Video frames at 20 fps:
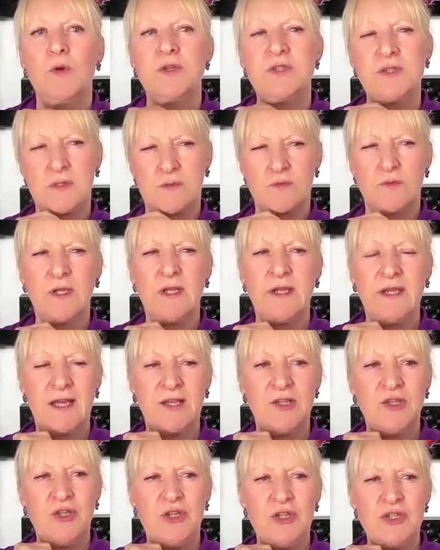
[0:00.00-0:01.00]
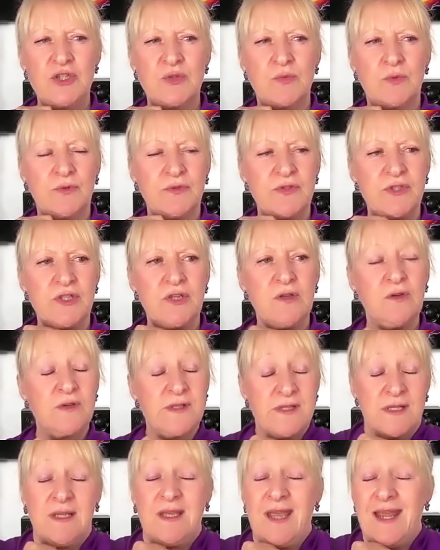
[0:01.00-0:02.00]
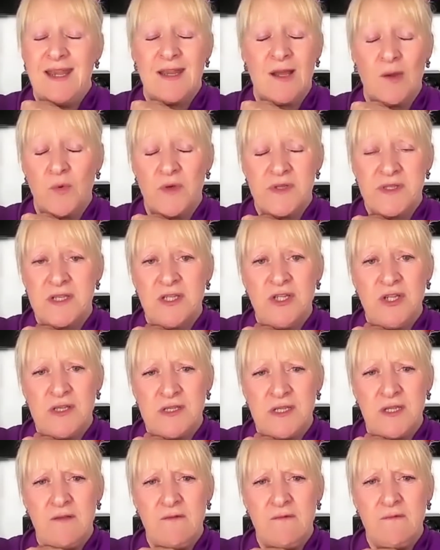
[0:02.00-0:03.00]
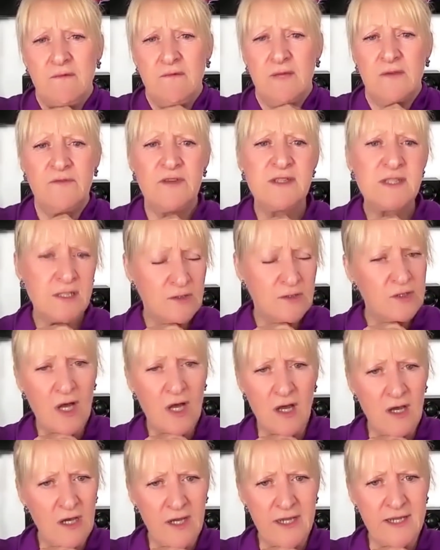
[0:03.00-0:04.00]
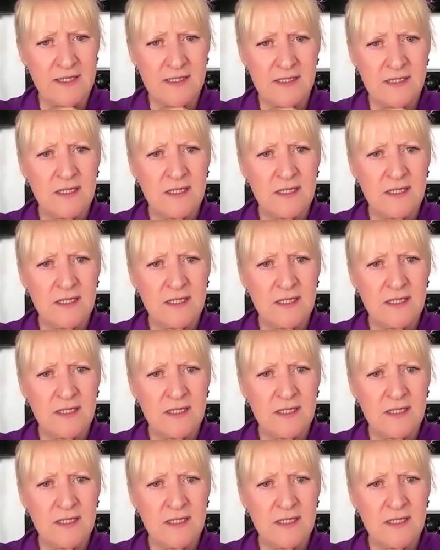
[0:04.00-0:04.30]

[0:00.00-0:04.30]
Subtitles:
which is really unusual too, because again, I wasn't using physical eyes.